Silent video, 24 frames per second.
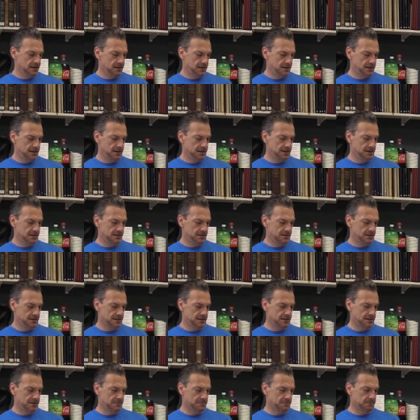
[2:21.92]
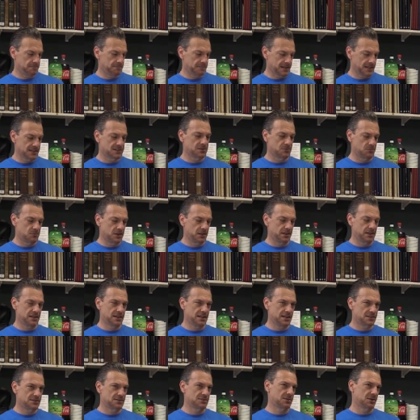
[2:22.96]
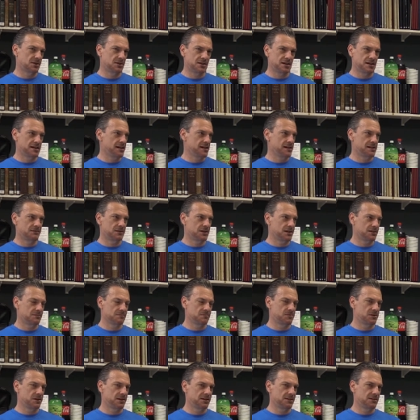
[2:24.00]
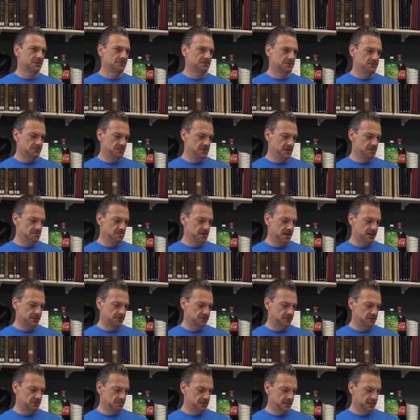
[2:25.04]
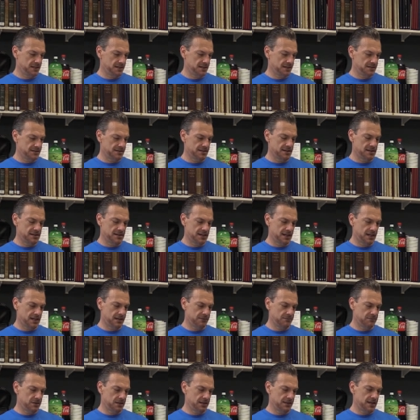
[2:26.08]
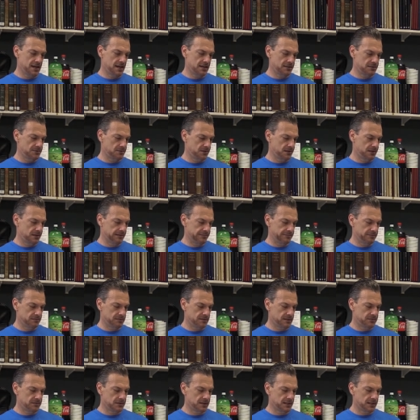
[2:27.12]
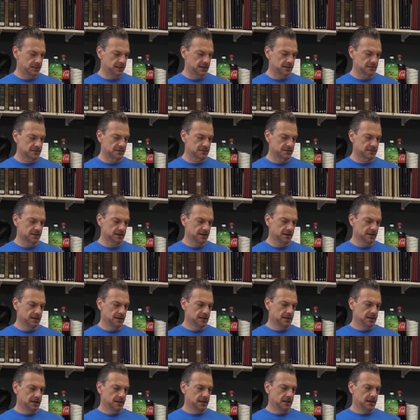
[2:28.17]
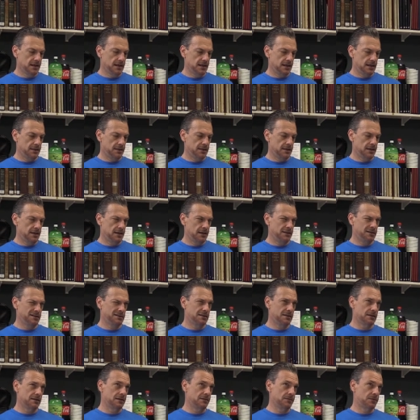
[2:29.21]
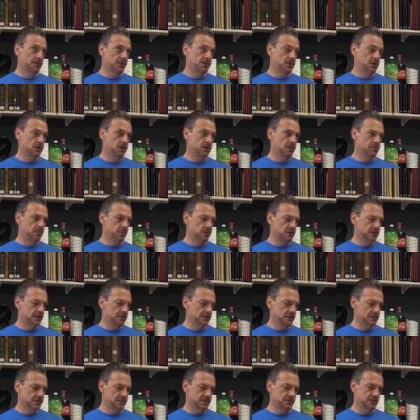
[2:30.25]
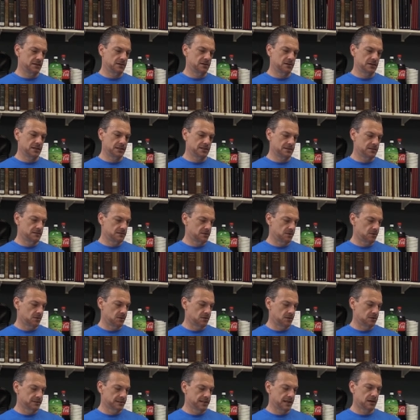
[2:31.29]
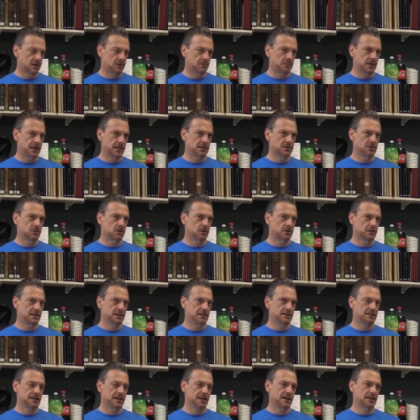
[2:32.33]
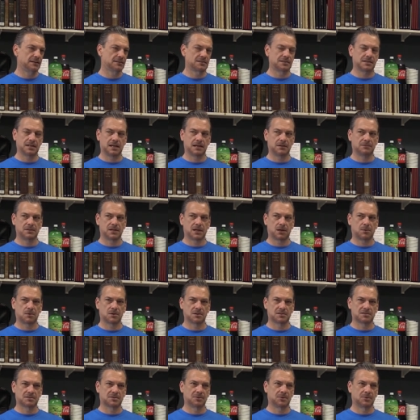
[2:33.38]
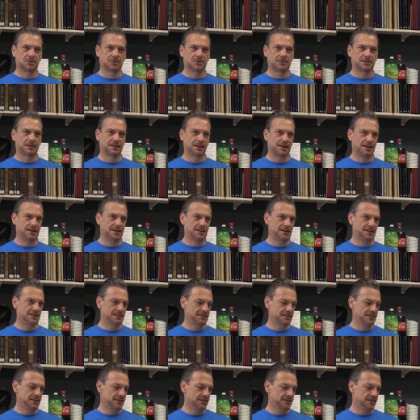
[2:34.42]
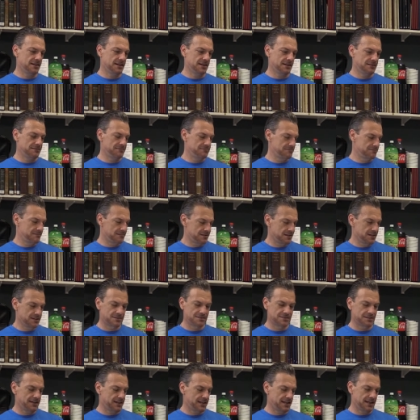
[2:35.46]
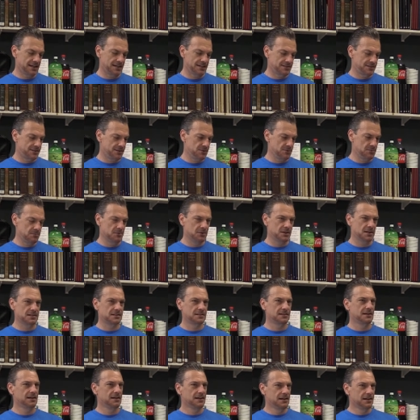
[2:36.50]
and um, it's a really neat story. Again, I've gotten pretty good feedback from the kids on that. I've read that to a couple of different classes. And then the third book in the series is called How My Dorky Dad Saved Our School. And, uh, and it's, again, it's humorous,